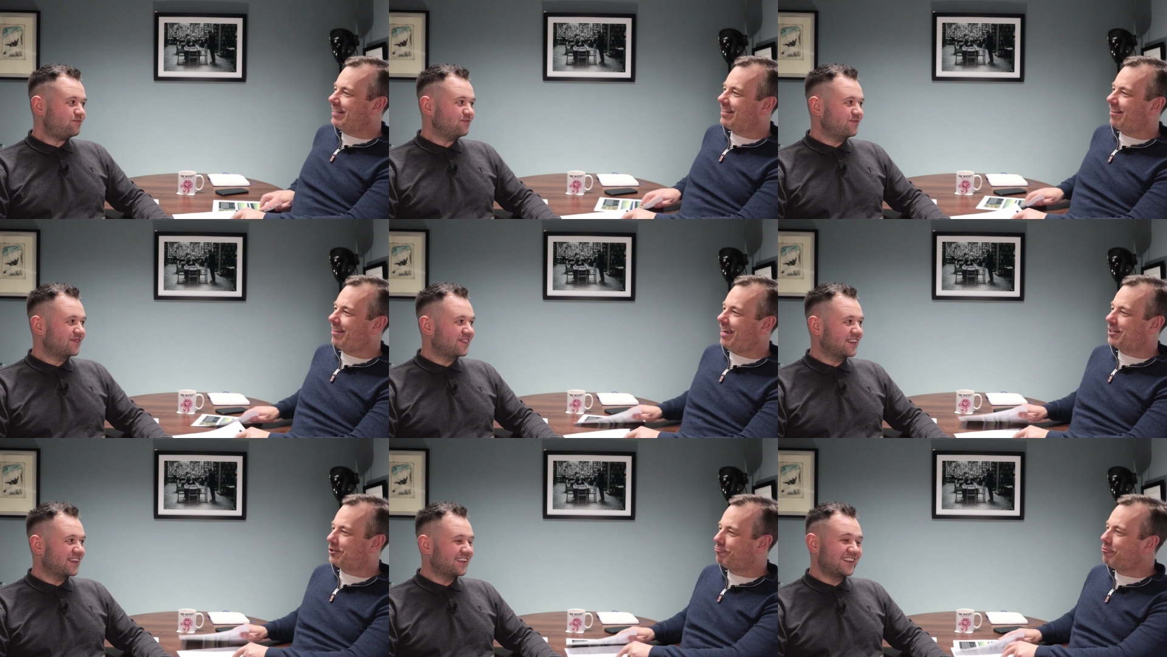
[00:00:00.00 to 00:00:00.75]

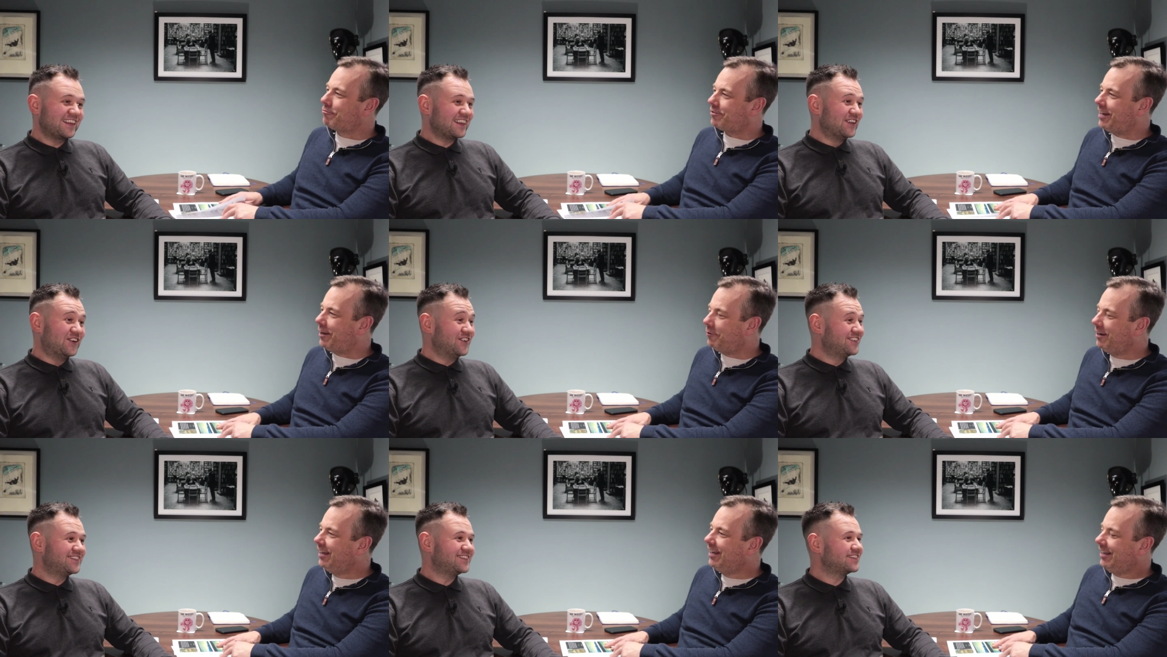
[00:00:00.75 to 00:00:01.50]
Speaker 1: thatched roof no. now.
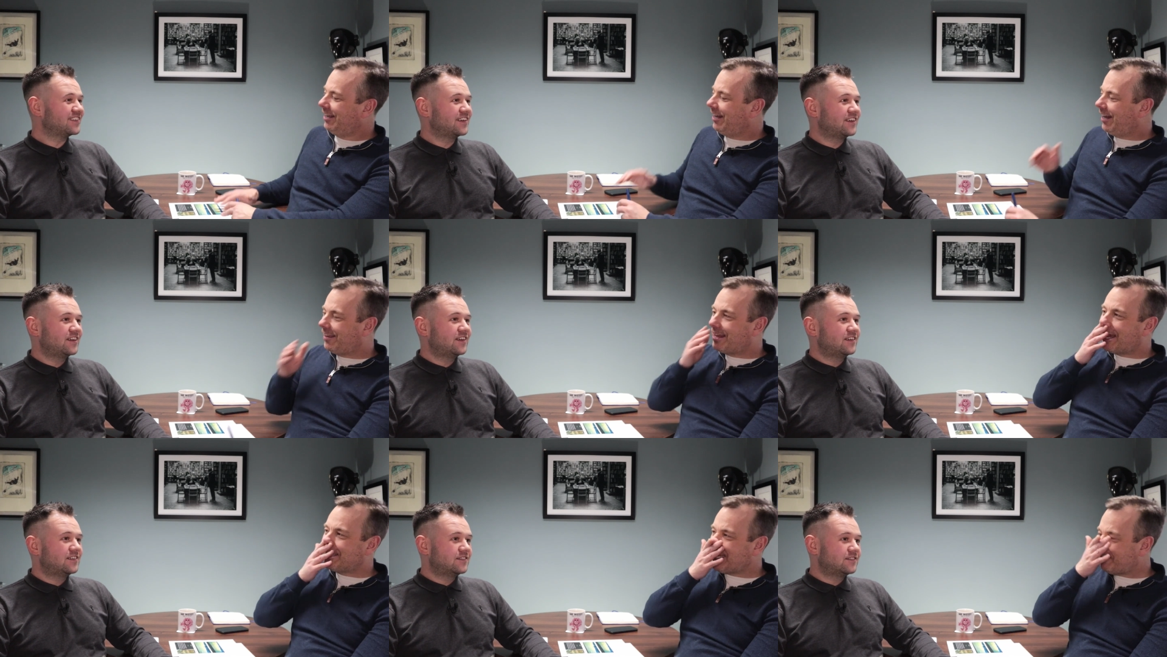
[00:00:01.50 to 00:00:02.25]
And the
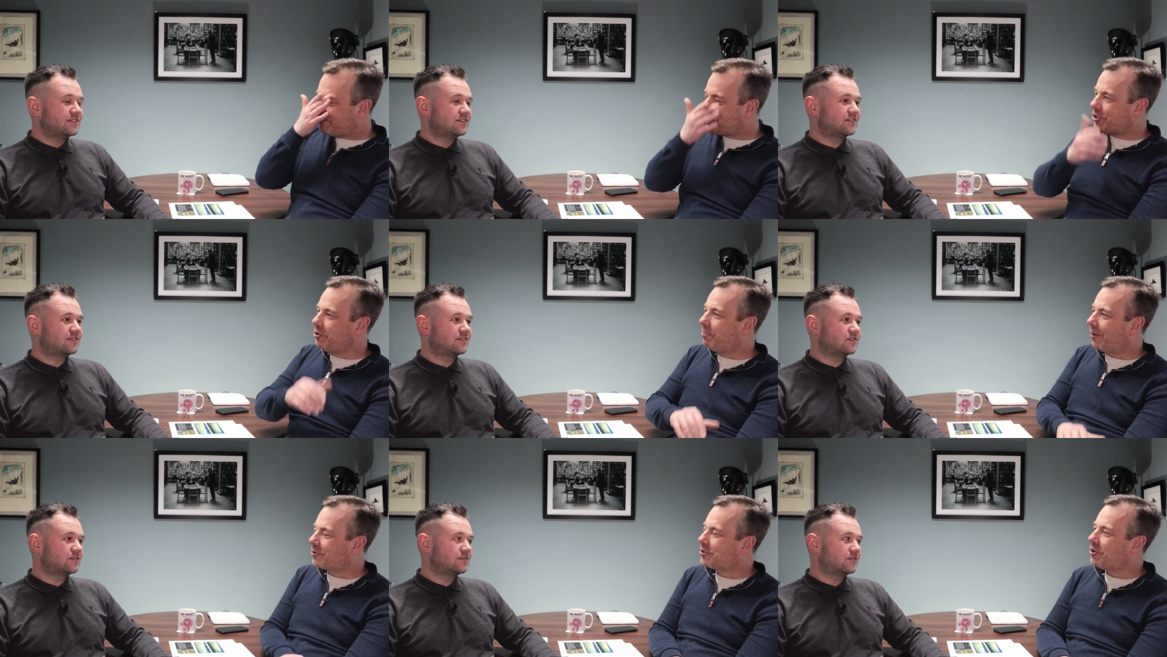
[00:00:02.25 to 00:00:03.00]
idea of a
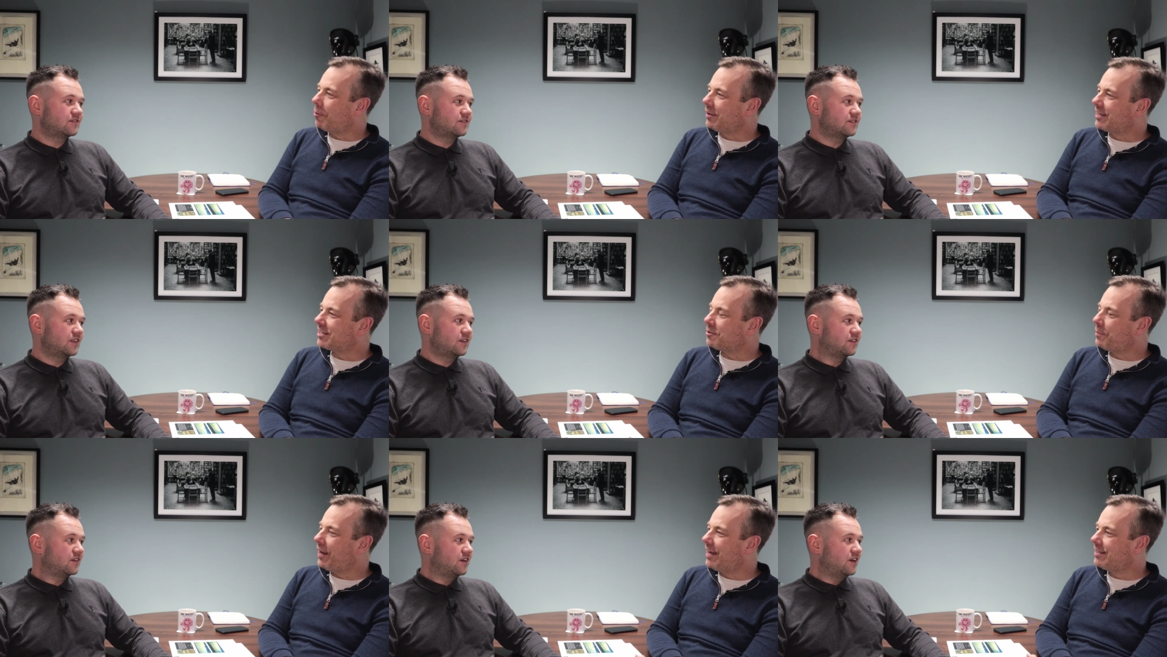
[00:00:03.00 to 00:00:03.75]
shoebox job will
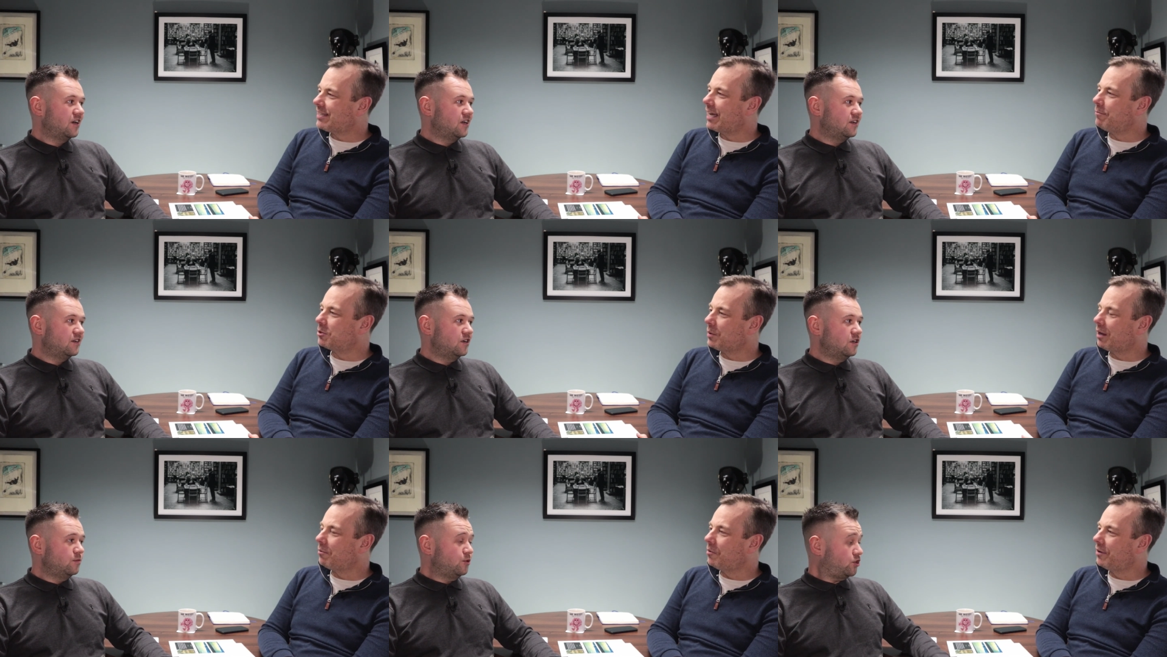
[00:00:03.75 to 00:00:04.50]
disappear in time as well.
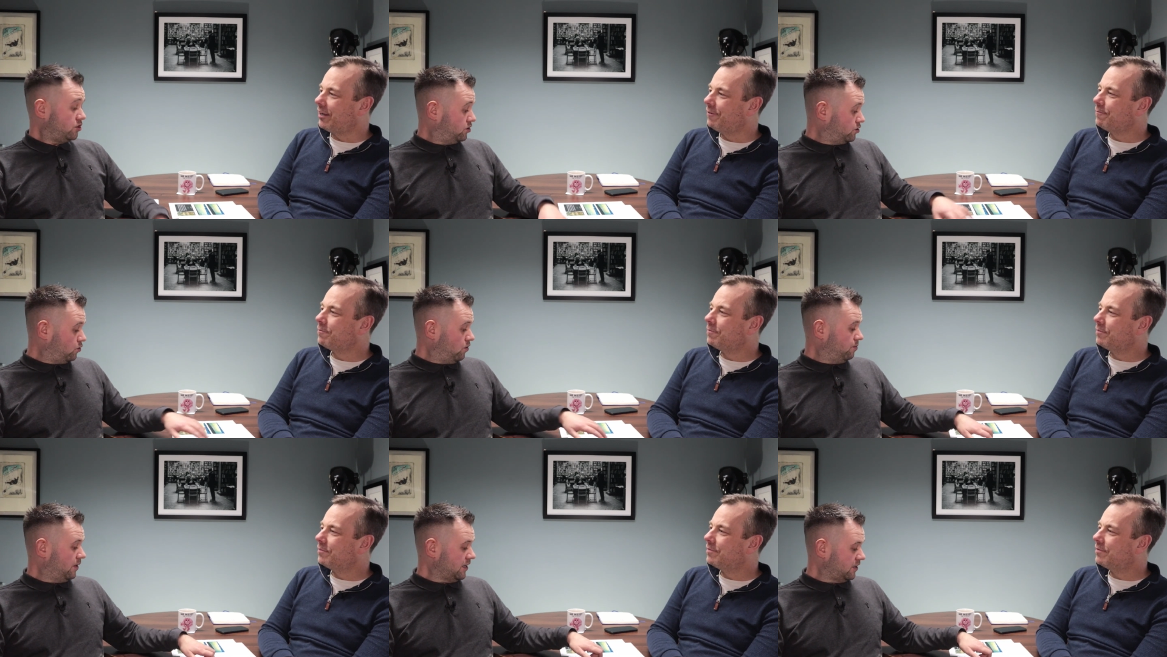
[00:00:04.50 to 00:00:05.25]
But
Speaker 2: just going
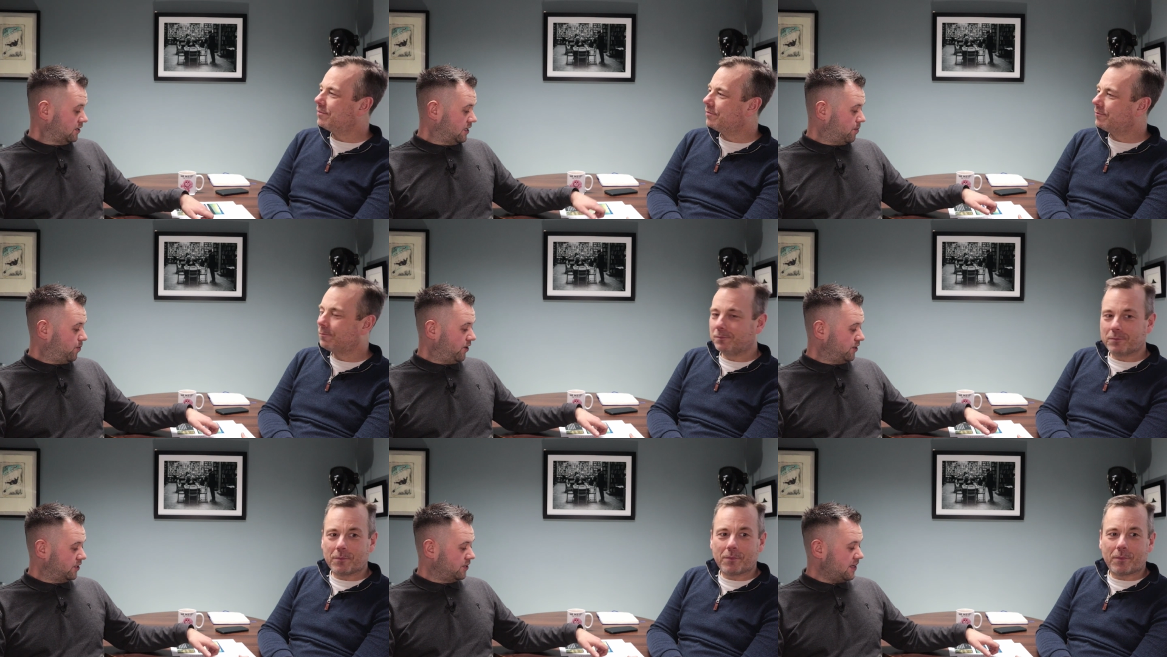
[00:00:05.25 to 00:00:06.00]
back to your point
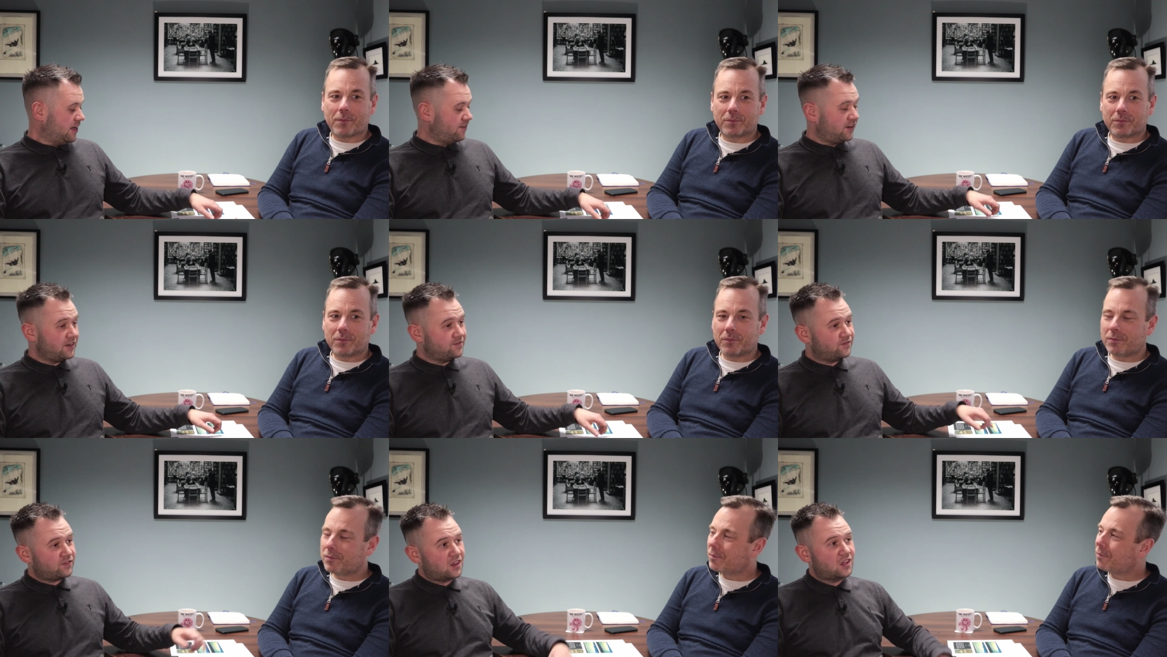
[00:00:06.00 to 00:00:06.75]
on there, right?
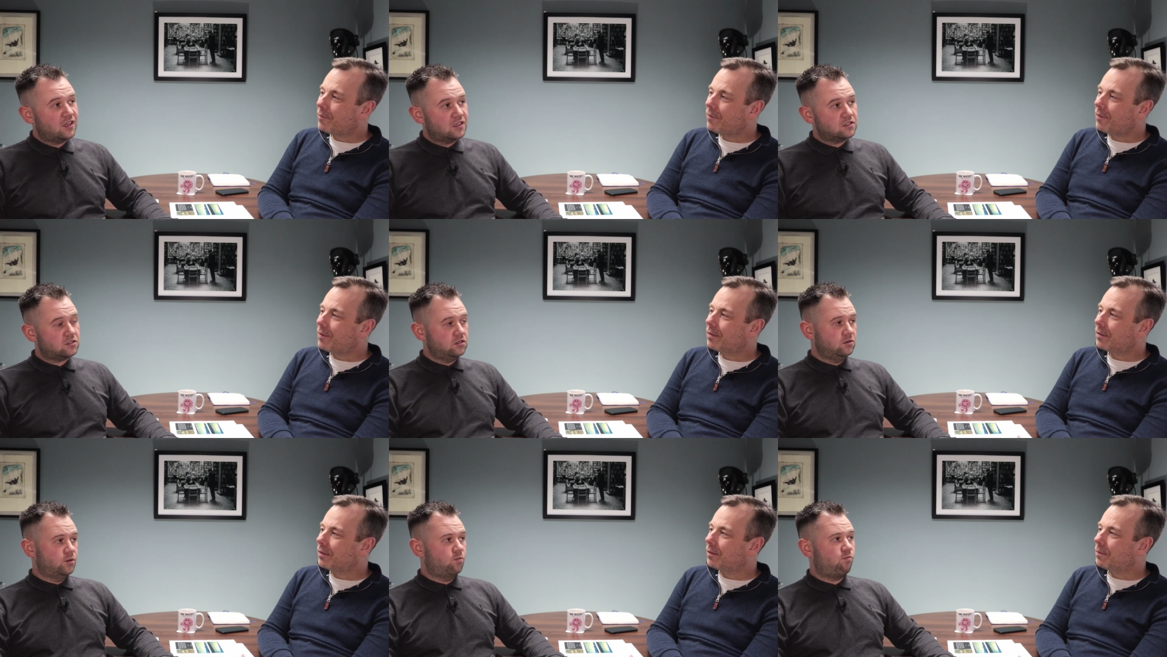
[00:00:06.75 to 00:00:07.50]

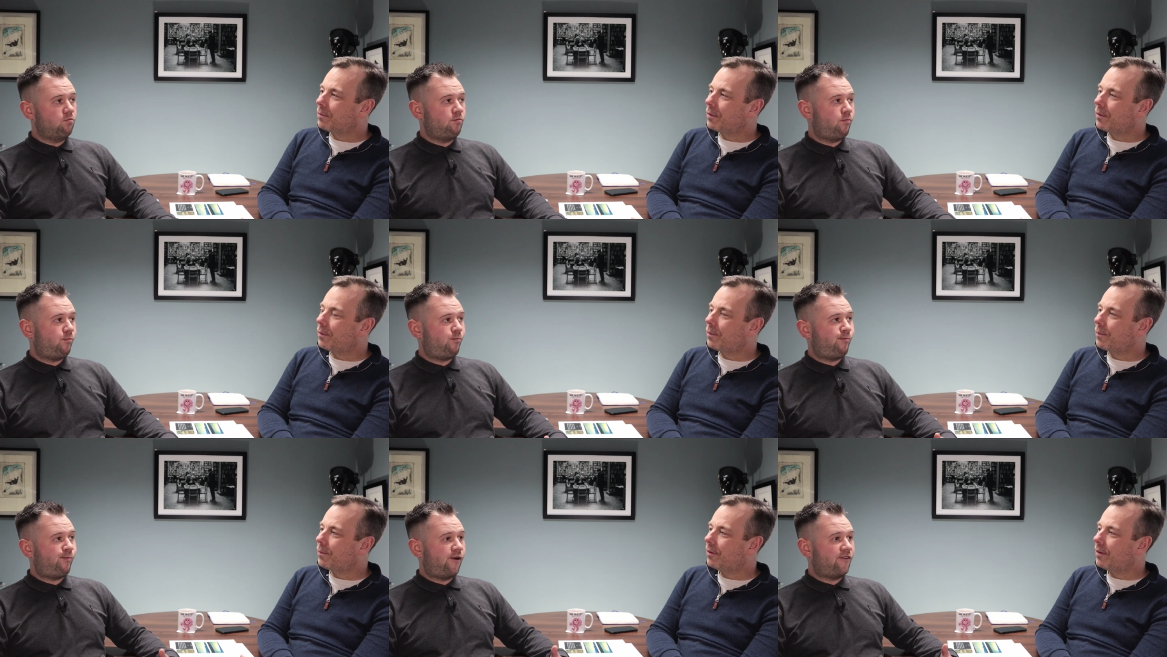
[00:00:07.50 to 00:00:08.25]
So,
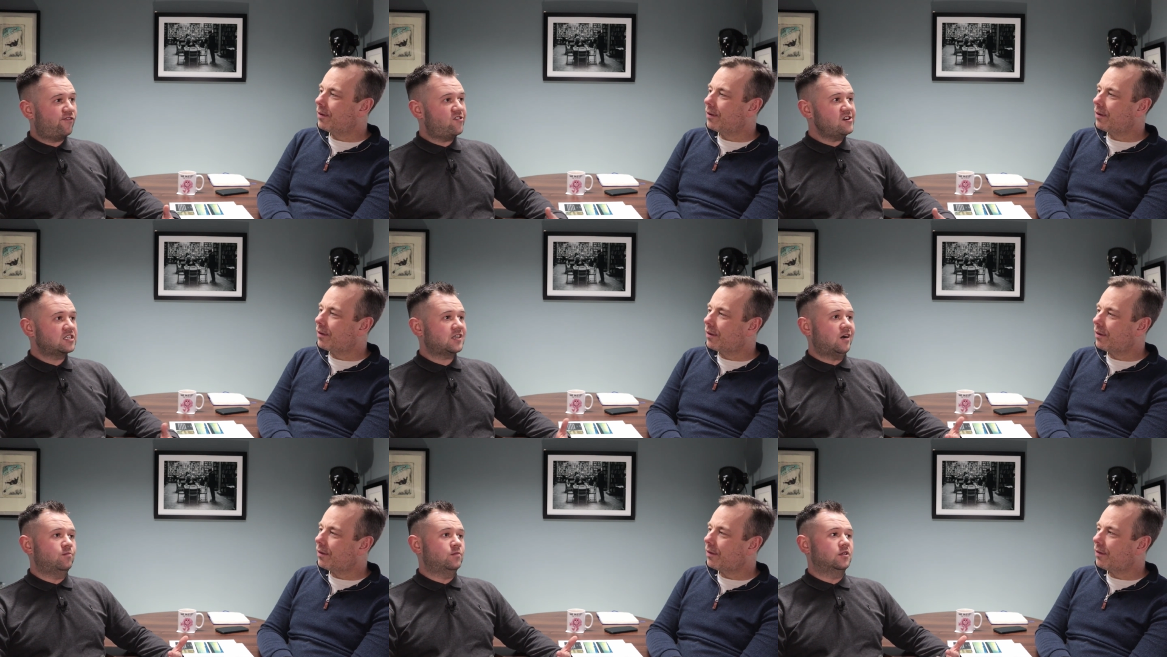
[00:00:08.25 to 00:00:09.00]
for
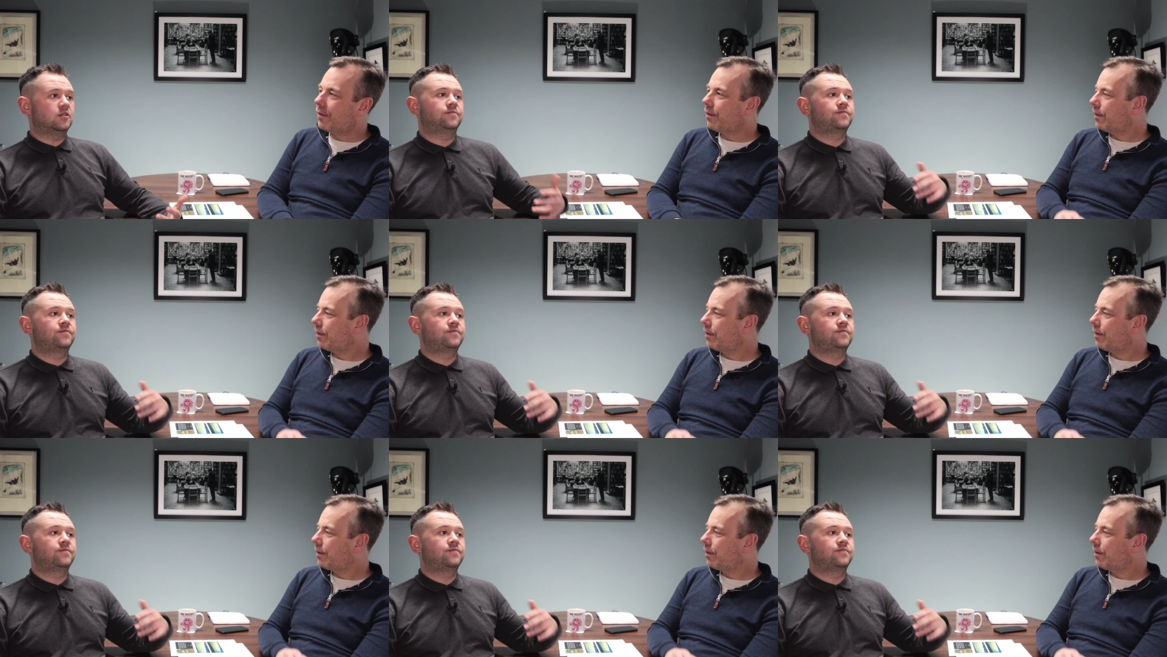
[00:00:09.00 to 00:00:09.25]
example,